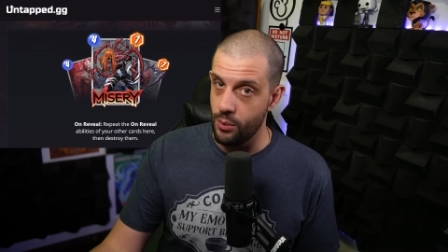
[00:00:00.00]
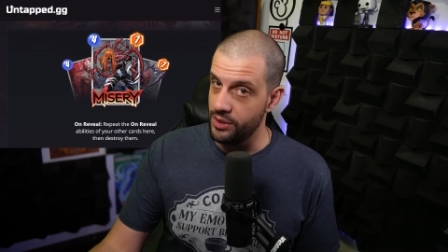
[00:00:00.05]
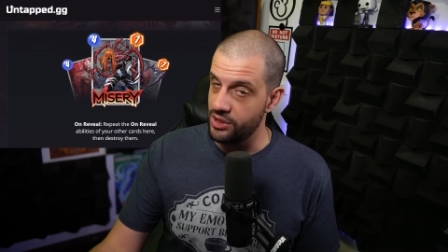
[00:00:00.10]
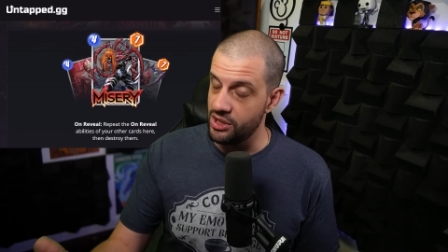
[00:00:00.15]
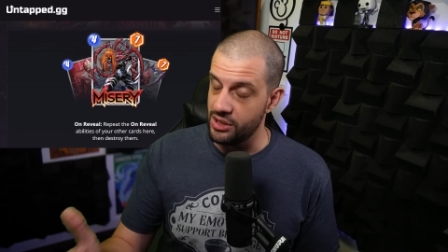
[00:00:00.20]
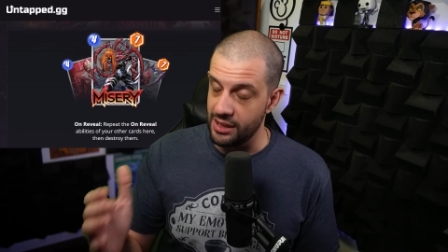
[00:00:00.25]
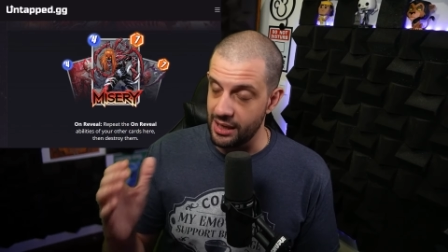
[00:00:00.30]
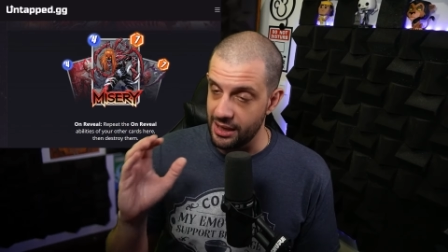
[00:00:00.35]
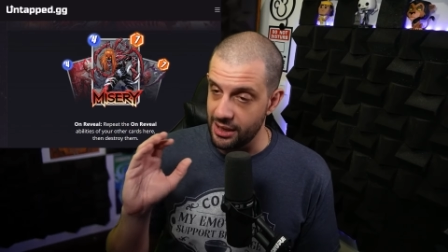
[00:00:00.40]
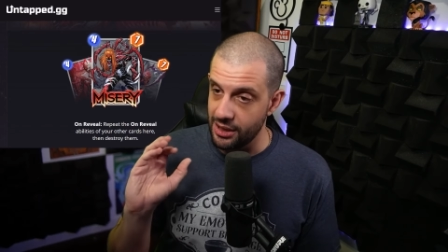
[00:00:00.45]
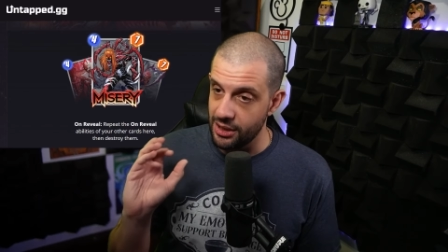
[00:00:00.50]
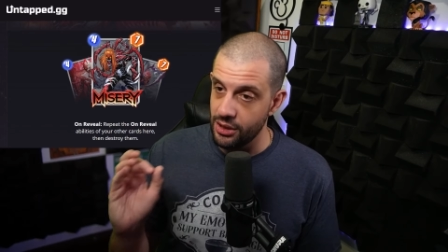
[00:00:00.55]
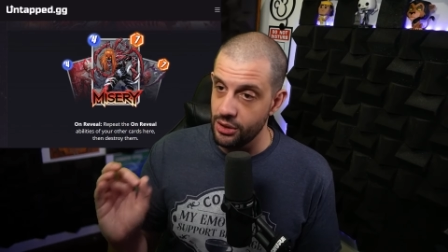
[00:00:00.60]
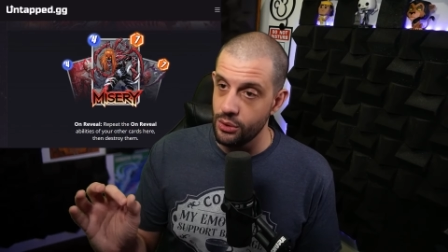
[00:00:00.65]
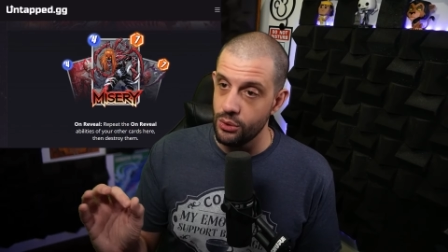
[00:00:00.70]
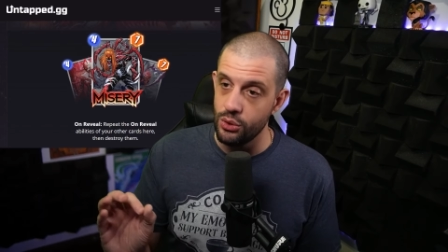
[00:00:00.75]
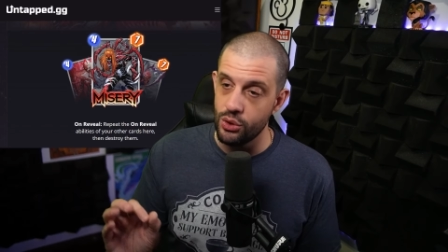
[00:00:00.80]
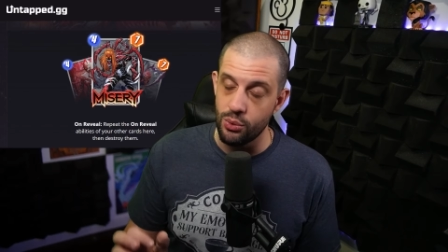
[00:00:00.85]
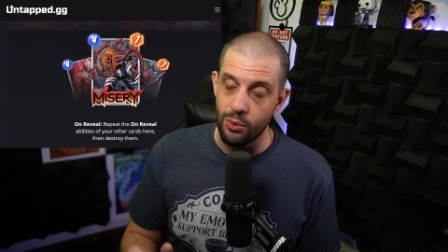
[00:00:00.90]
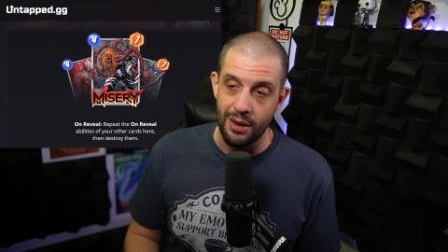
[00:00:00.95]
which is a
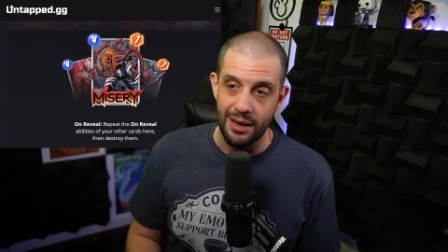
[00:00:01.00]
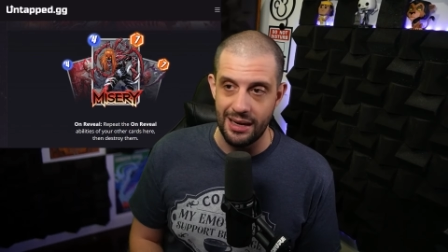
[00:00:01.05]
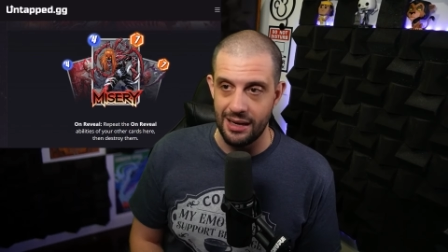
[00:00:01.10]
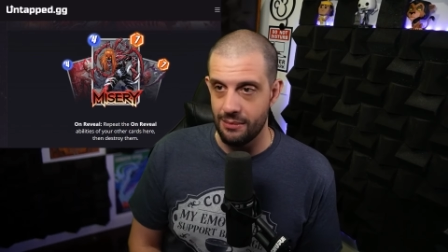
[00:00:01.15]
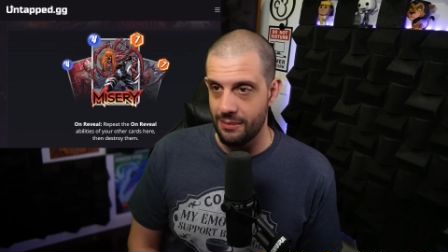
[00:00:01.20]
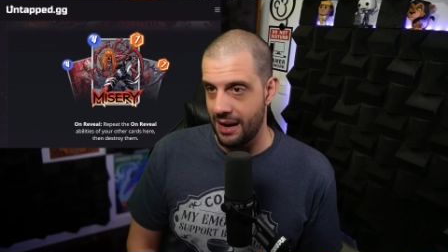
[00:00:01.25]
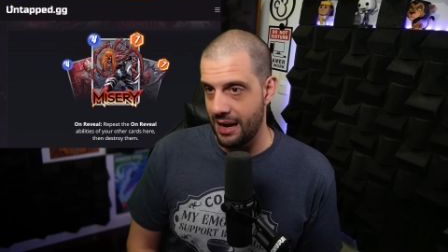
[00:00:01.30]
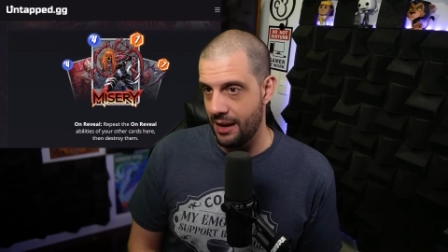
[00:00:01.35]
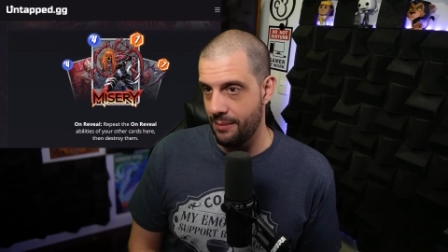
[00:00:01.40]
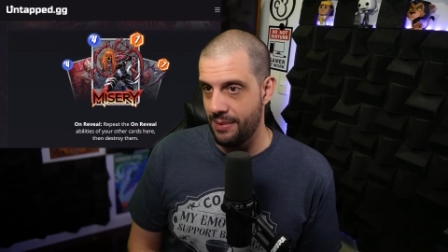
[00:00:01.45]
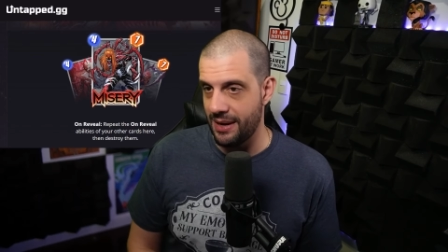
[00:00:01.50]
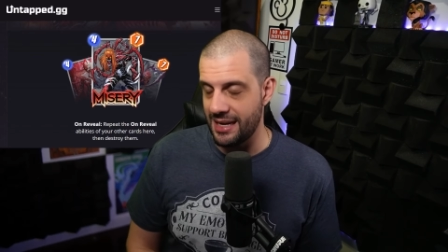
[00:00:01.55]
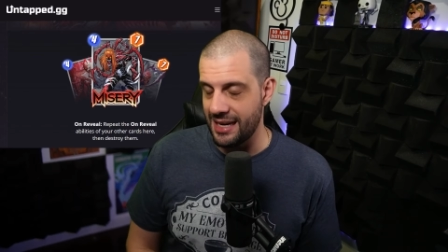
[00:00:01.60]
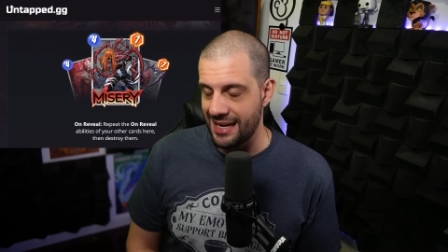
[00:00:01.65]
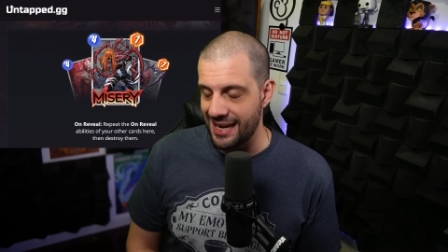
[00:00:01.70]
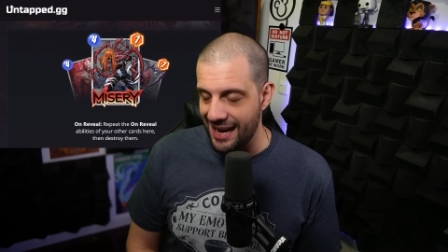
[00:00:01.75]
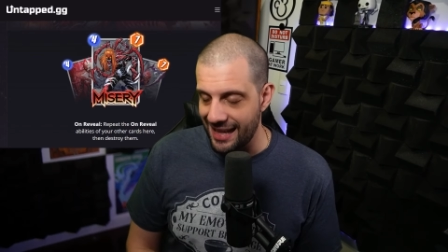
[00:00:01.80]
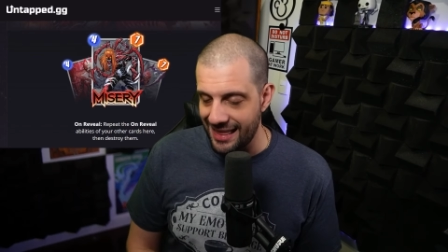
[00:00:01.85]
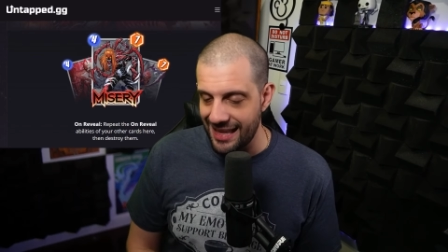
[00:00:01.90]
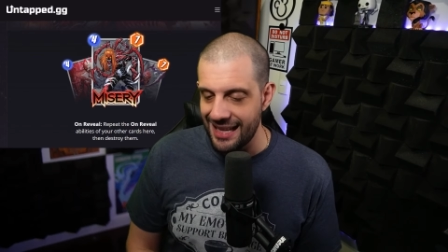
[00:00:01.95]
huge one in my
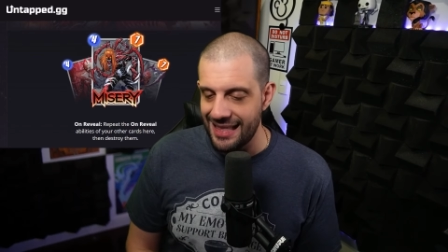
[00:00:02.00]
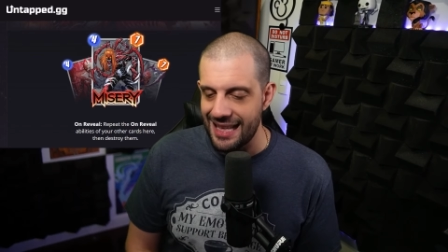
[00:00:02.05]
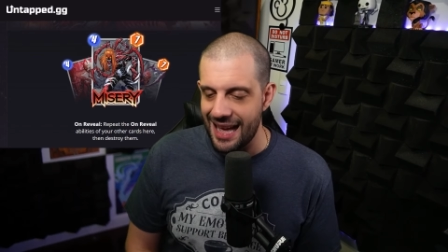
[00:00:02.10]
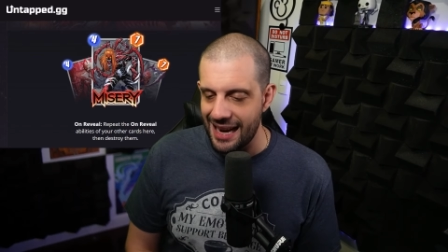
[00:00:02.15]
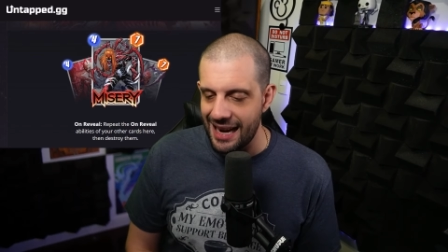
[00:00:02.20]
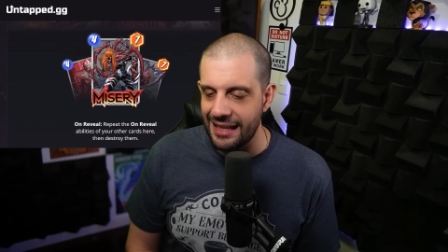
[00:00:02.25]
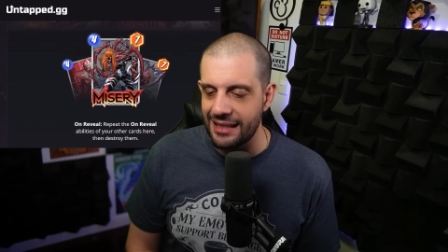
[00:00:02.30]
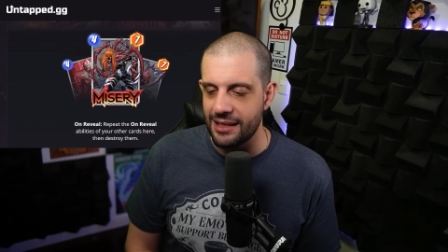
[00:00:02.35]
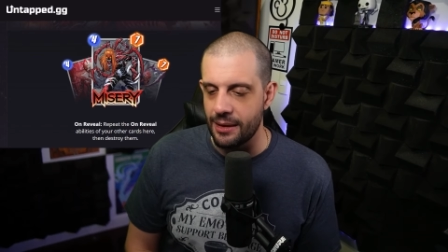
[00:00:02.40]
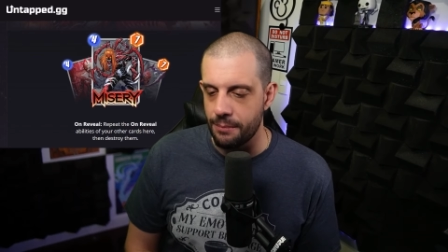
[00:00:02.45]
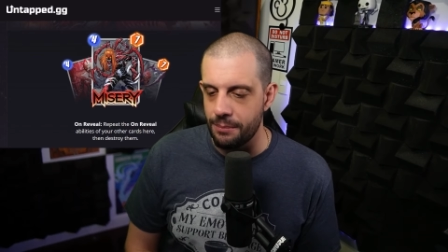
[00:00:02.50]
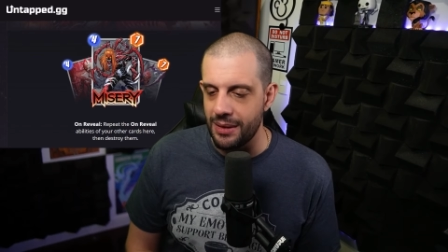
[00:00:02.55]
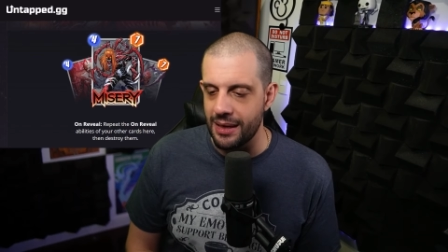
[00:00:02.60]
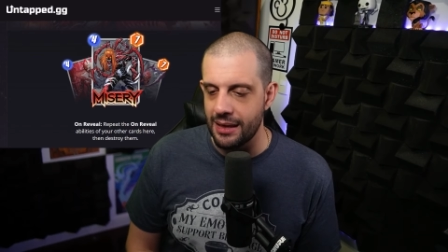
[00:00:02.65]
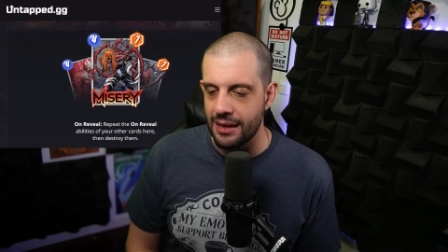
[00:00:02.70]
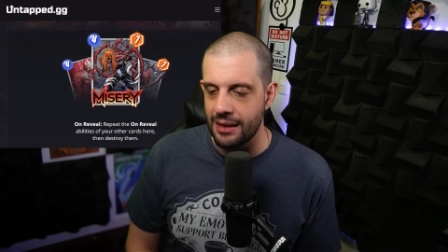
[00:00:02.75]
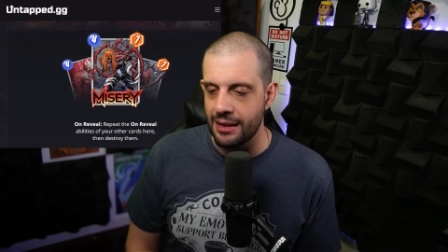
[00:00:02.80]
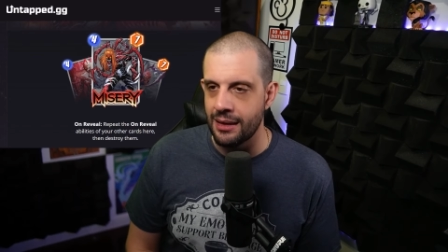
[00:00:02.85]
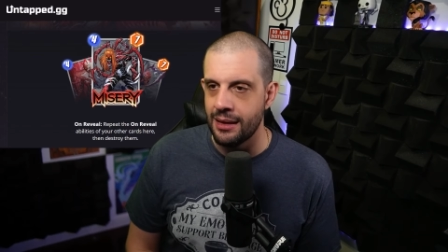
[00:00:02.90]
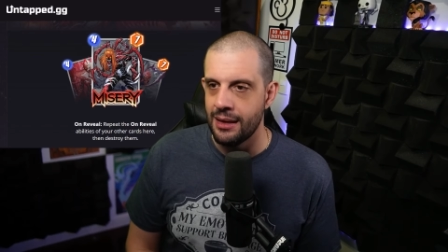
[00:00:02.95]
opinion. I think that ends up
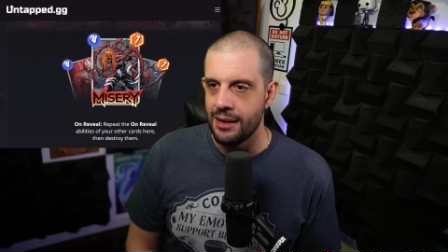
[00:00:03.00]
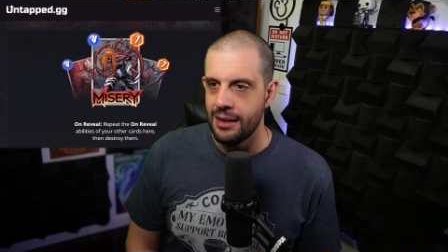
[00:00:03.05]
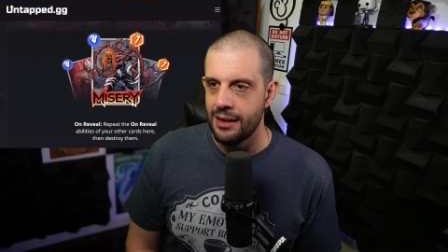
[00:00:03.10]
being